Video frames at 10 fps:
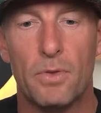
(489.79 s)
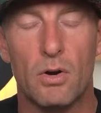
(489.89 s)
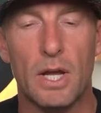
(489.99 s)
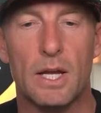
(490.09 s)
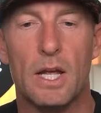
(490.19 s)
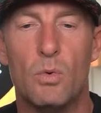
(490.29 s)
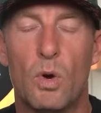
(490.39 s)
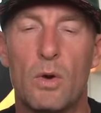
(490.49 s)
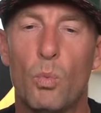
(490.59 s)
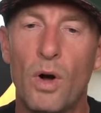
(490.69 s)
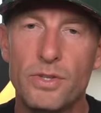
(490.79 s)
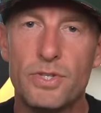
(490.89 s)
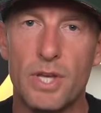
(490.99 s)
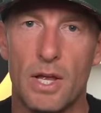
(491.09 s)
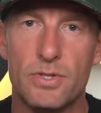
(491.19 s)
Okay, in in one
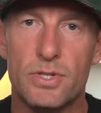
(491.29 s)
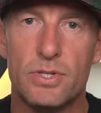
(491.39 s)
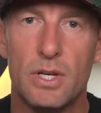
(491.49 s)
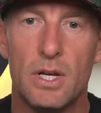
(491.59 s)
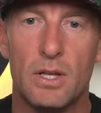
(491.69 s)
sense,